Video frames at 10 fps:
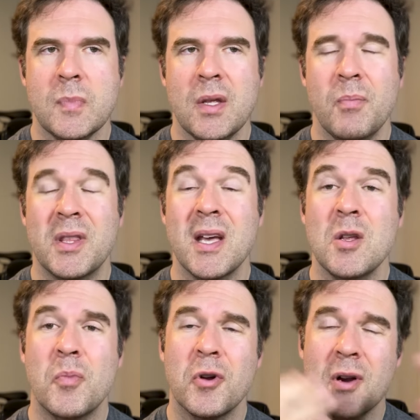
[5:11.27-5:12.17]
But then you
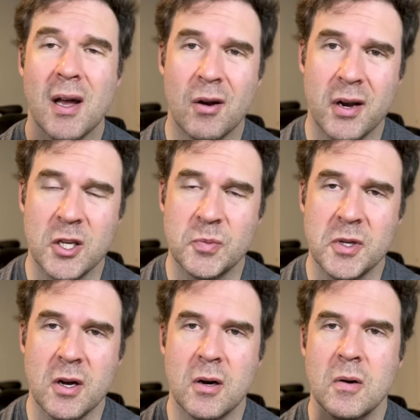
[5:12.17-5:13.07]
put it out on
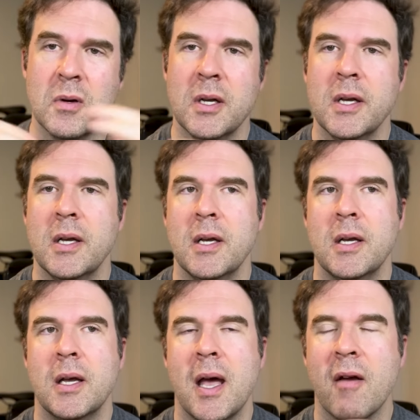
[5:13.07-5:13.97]
HBO,
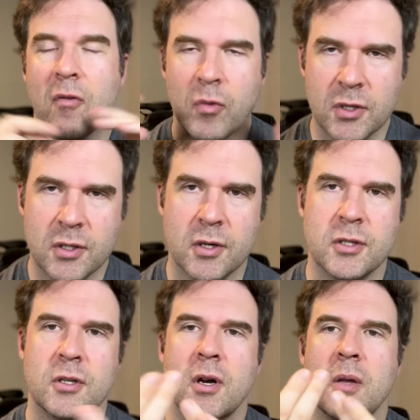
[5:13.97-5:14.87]
everyone starts
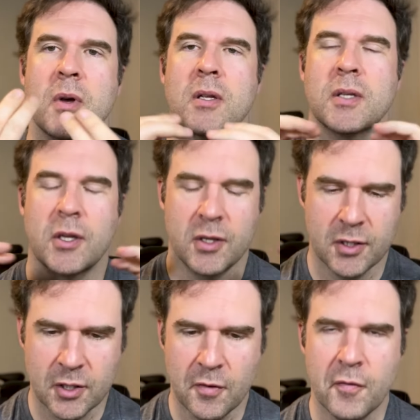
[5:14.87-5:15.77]
talking about it. It's like, this
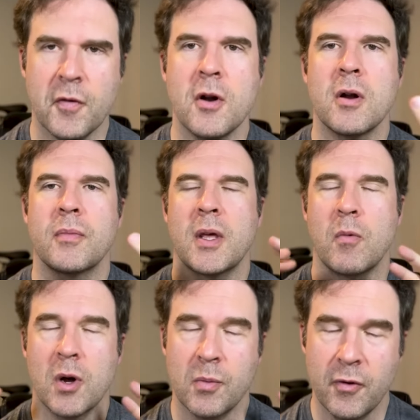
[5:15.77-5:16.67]
is confirmed. They
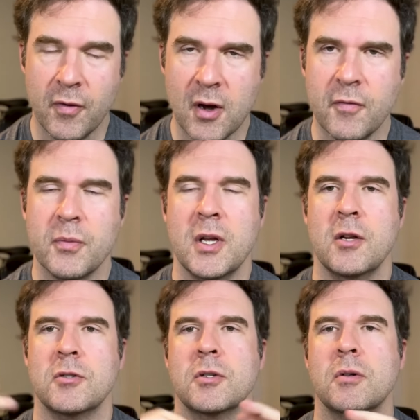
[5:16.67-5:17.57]
want to move on from
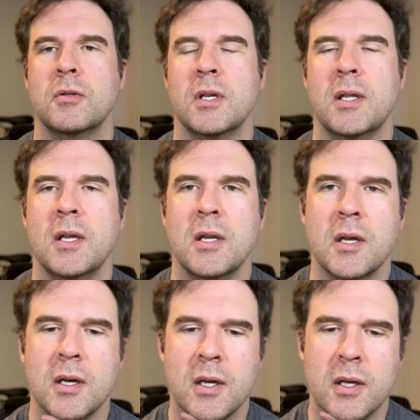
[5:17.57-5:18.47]
Daniel Jones. And then,
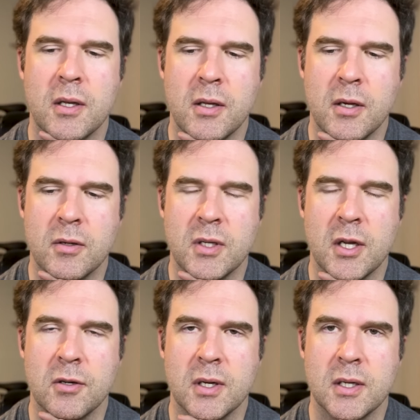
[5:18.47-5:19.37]

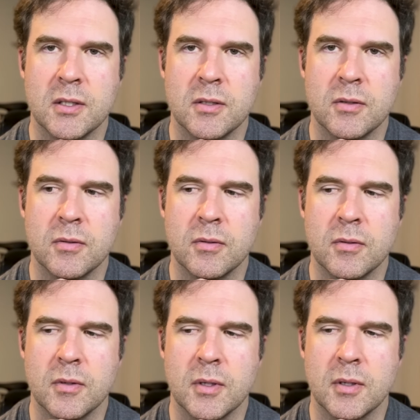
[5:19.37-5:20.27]
Daniel has to,
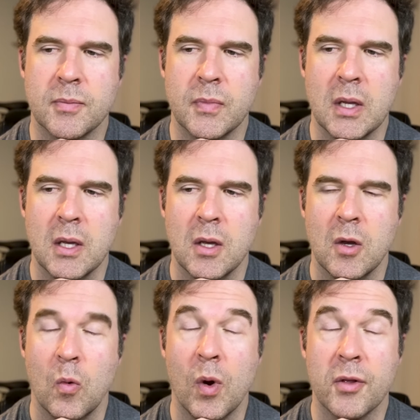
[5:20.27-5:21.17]

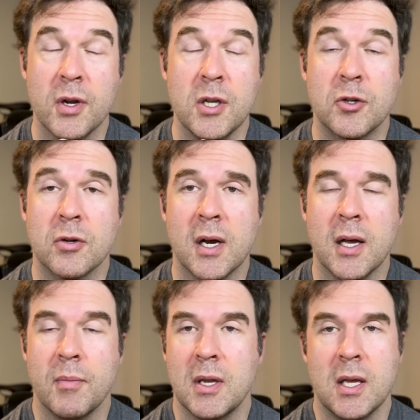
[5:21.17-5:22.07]
he
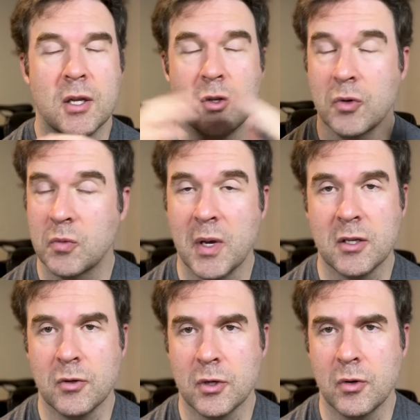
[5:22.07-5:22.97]
can do his
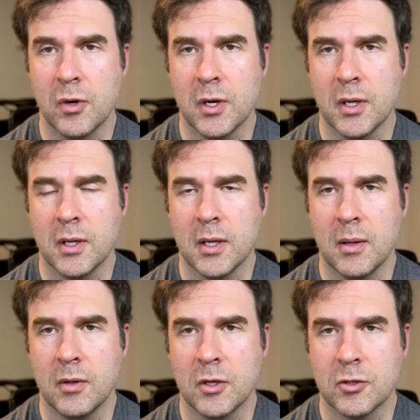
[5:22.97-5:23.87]
best to ignore it
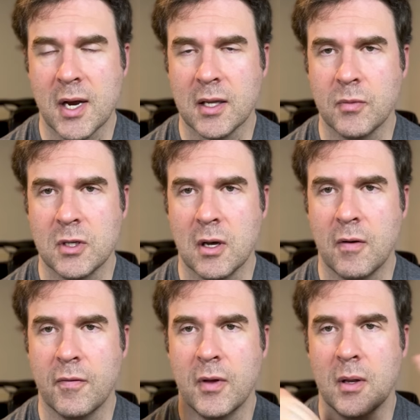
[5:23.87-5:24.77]
and distract
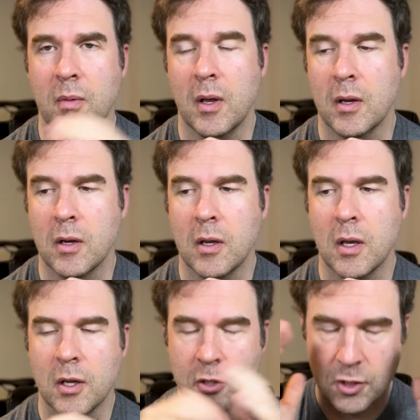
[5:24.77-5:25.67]
himself and
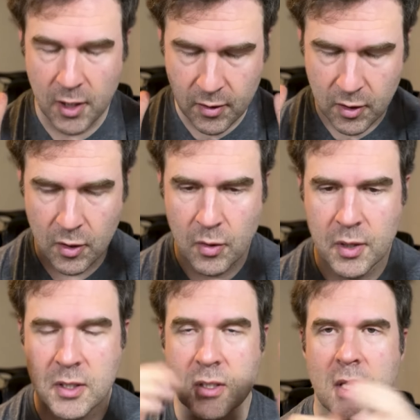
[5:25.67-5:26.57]
shut out the
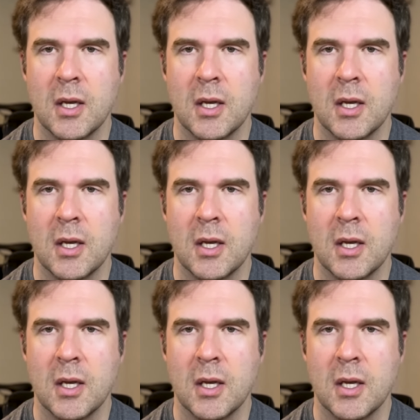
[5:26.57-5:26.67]
noise.